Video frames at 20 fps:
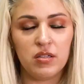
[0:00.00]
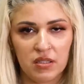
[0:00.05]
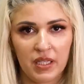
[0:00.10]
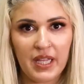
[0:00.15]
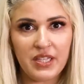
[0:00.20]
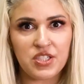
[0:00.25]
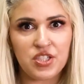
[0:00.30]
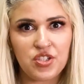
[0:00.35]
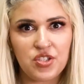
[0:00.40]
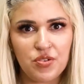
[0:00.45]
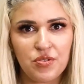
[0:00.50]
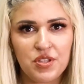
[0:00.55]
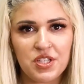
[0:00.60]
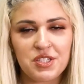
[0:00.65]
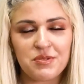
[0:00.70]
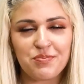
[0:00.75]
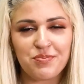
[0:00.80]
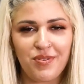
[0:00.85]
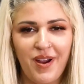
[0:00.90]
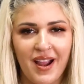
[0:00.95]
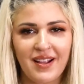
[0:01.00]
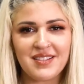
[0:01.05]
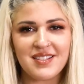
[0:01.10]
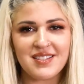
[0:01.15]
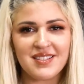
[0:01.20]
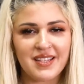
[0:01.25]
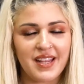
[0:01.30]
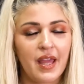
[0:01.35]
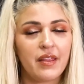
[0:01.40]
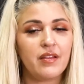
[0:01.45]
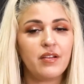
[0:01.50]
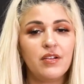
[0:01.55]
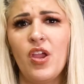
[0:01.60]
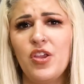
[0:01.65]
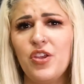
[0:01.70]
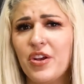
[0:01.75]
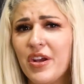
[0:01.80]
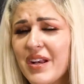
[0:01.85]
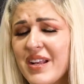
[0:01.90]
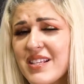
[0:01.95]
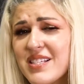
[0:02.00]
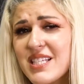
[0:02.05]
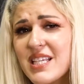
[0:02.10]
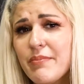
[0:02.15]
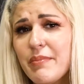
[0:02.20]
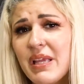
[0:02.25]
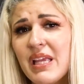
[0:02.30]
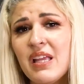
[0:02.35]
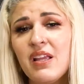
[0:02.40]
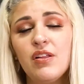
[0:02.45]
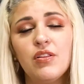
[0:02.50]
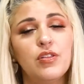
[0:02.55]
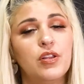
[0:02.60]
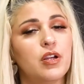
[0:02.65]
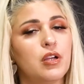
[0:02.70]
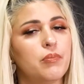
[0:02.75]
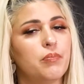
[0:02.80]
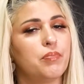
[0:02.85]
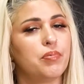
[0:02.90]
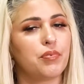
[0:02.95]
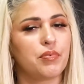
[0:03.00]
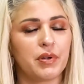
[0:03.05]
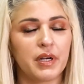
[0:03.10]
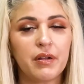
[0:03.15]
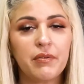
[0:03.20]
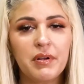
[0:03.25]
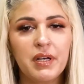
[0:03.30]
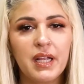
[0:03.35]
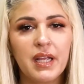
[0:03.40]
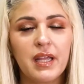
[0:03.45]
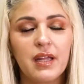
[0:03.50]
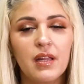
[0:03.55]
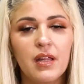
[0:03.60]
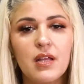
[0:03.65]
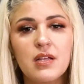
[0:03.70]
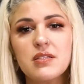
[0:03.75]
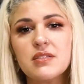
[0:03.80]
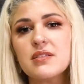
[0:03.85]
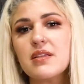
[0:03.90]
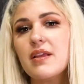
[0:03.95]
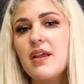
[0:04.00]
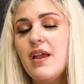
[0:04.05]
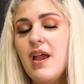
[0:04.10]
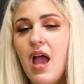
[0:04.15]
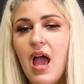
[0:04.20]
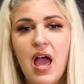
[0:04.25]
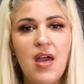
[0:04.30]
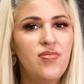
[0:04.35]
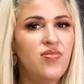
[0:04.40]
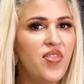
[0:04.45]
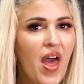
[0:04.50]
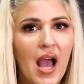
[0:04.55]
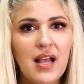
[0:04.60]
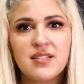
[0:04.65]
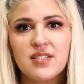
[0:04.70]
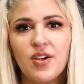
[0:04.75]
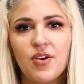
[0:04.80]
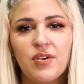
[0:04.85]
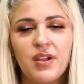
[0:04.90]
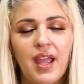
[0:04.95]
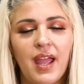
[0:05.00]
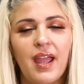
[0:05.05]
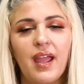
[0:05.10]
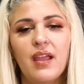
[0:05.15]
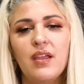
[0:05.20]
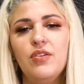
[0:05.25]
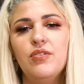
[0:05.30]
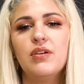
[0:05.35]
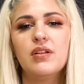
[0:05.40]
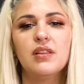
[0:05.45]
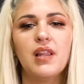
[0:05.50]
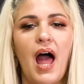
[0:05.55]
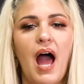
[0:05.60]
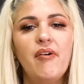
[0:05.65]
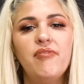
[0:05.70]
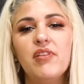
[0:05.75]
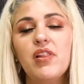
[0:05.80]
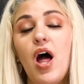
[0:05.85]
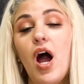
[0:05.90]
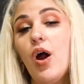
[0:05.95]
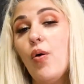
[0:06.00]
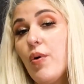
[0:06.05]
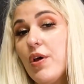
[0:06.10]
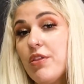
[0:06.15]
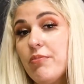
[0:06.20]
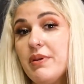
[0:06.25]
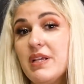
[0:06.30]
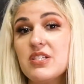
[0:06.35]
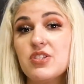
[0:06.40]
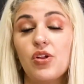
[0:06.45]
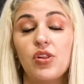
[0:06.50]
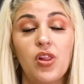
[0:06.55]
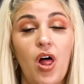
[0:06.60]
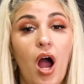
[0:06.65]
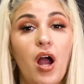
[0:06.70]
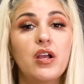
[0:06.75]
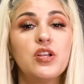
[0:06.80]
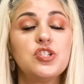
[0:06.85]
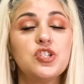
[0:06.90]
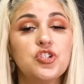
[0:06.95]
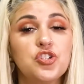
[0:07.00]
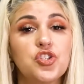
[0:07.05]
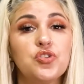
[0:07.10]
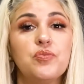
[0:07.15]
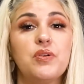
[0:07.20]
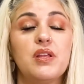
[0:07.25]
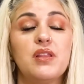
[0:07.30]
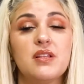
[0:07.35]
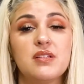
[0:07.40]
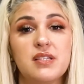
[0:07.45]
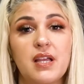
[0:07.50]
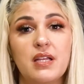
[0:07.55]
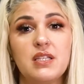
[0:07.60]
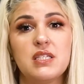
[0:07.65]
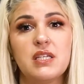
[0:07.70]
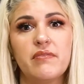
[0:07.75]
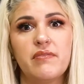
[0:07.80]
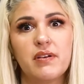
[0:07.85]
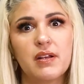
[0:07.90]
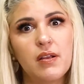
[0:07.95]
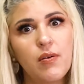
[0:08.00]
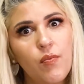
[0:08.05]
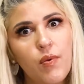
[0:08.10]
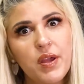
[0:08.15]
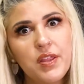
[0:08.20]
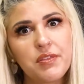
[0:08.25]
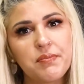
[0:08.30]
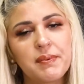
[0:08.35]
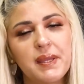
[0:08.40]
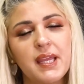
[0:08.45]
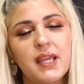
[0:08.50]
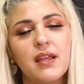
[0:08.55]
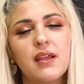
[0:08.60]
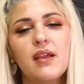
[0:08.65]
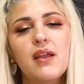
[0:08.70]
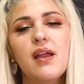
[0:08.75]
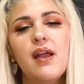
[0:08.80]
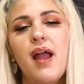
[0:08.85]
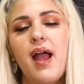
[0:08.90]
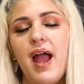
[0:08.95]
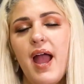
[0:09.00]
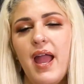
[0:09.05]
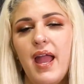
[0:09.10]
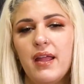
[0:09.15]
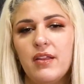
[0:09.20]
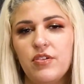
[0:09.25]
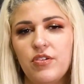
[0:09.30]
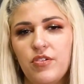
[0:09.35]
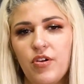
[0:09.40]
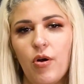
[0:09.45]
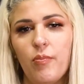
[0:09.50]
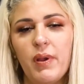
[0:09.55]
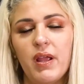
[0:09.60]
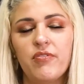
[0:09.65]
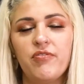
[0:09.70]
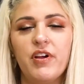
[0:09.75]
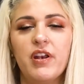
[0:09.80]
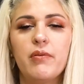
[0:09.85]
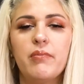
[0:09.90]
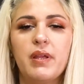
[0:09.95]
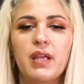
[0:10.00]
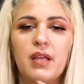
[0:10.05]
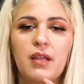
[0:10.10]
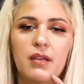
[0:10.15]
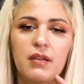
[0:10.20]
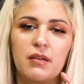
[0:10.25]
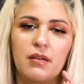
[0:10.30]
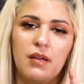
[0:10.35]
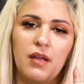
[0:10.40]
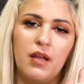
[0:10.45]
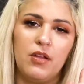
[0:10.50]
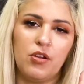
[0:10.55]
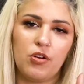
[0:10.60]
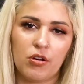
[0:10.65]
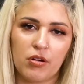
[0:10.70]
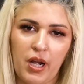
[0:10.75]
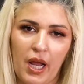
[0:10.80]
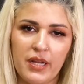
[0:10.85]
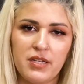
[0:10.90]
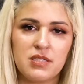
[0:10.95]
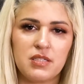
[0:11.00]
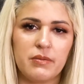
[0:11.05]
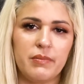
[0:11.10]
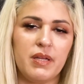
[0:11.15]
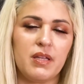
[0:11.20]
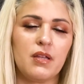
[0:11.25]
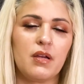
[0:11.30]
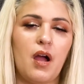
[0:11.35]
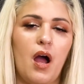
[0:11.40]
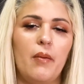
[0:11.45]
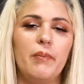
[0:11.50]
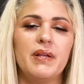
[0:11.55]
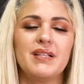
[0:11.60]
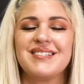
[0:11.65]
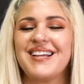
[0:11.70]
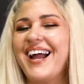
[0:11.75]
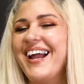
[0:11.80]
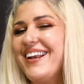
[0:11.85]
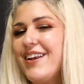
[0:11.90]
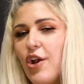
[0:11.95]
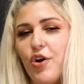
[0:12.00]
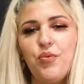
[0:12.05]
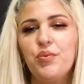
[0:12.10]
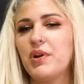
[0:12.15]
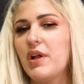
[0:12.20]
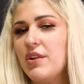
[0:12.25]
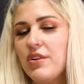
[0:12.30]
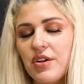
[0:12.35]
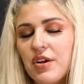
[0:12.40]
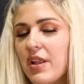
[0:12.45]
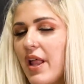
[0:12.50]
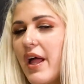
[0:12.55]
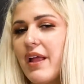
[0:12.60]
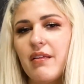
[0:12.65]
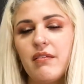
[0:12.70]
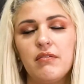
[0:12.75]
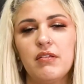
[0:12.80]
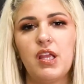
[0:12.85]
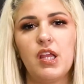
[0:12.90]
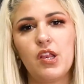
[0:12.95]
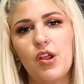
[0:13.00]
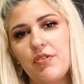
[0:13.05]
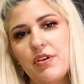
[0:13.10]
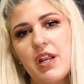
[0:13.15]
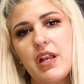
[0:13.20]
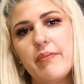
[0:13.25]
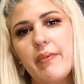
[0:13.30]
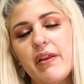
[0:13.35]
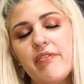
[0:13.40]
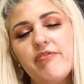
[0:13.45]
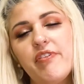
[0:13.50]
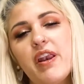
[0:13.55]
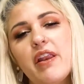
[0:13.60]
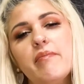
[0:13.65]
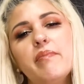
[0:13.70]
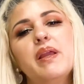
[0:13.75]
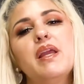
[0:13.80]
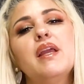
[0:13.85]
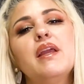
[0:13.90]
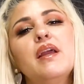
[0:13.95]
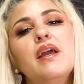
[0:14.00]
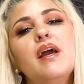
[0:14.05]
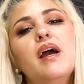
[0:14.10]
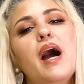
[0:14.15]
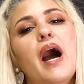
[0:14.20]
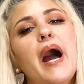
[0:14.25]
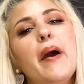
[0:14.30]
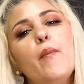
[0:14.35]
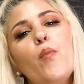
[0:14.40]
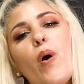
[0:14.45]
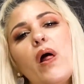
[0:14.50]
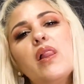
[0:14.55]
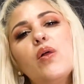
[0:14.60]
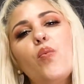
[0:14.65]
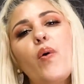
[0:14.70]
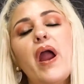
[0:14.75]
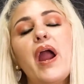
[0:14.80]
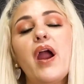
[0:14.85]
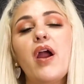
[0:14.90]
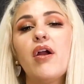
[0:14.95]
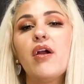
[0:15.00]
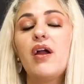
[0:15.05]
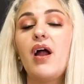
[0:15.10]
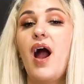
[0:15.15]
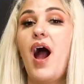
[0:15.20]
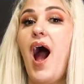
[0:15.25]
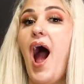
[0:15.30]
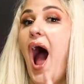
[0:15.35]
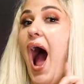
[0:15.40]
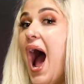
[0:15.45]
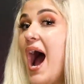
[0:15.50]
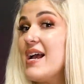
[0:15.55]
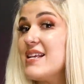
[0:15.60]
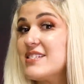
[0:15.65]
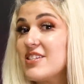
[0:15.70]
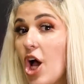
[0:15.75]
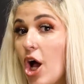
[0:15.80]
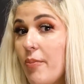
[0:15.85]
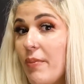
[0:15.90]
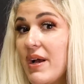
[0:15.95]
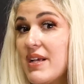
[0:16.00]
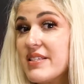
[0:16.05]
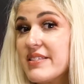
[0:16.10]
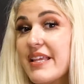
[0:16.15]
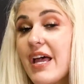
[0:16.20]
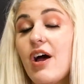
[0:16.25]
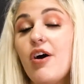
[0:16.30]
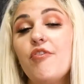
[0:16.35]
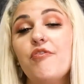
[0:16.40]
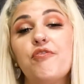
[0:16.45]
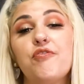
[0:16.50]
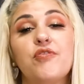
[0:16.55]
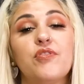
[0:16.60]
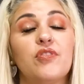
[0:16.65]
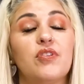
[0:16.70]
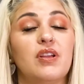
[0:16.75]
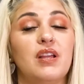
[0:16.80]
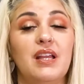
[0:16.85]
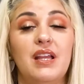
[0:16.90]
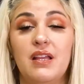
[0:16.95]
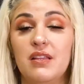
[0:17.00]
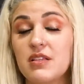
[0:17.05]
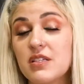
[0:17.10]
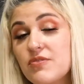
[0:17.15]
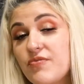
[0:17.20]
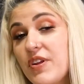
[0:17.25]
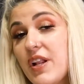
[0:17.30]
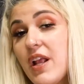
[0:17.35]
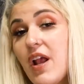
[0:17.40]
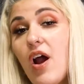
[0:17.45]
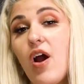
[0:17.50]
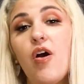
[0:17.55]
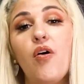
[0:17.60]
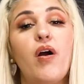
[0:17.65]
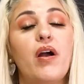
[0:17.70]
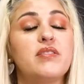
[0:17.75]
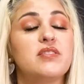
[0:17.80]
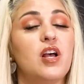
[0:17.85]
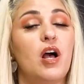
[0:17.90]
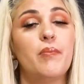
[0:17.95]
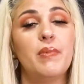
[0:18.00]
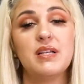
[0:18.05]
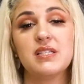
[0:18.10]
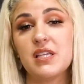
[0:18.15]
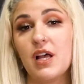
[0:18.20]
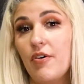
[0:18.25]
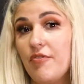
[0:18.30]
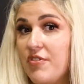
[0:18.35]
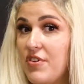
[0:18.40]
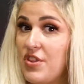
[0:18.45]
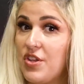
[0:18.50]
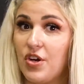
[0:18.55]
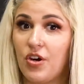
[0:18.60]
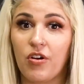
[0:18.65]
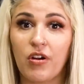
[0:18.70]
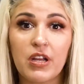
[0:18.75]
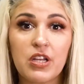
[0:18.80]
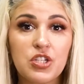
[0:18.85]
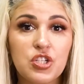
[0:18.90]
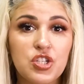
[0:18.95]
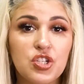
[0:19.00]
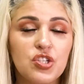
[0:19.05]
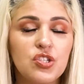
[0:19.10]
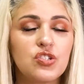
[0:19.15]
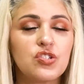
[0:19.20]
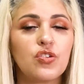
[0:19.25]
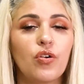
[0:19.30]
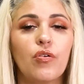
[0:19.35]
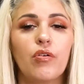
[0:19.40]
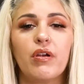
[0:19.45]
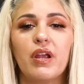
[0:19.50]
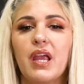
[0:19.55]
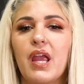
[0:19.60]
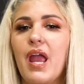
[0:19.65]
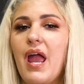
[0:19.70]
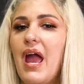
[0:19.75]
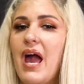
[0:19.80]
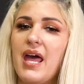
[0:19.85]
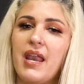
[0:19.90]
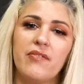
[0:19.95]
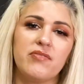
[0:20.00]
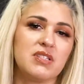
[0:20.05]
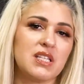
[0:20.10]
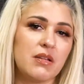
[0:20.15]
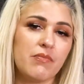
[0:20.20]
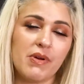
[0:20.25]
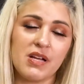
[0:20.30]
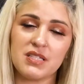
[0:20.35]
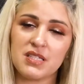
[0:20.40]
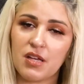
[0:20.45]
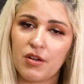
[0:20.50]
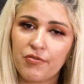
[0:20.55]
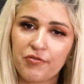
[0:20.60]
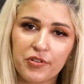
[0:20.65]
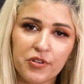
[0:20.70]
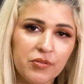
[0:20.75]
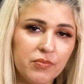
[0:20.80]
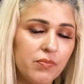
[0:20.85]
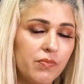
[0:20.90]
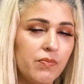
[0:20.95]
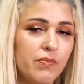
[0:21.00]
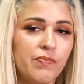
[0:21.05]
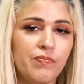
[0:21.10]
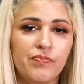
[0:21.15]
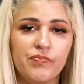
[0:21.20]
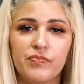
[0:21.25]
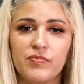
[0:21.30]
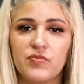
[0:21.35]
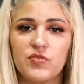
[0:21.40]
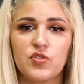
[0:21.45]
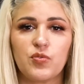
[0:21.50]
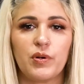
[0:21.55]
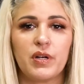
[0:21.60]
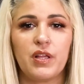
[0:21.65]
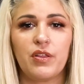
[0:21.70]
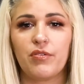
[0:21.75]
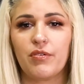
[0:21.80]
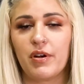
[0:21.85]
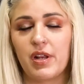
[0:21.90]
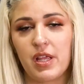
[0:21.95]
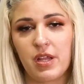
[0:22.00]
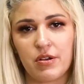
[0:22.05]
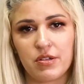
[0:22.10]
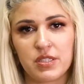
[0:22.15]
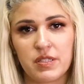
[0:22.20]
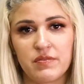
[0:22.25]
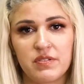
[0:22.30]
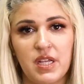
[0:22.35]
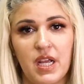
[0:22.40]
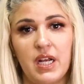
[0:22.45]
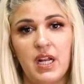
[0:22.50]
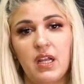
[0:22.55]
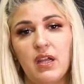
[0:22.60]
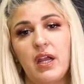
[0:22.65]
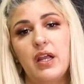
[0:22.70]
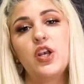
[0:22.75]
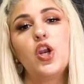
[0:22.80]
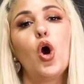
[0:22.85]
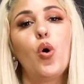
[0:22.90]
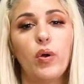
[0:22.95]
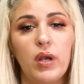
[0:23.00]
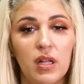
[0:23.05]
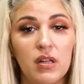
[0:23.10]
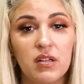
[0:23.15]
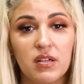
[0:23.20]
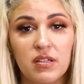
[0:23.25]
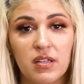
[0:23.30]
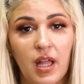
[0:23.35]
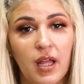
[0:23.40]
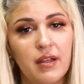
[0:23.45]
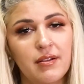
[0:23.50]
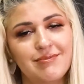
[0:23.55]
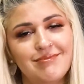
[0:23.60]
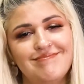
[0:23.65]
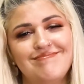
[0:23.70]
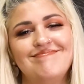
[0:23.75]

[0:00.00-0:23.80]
Let's do this practice together. You're going to see me look pretty ridiculous, and that's okay. You can laugh along with me so long as you're doing this activity with me and you don't make fun of me and you're nice to me in the comments. I know what I look like. You don't need to make fun of me. I'm well aware. I saw myself in this video, I saw myself in the Grinch story, and I've seen myself for 20, 30 years of signing. I know what I look like.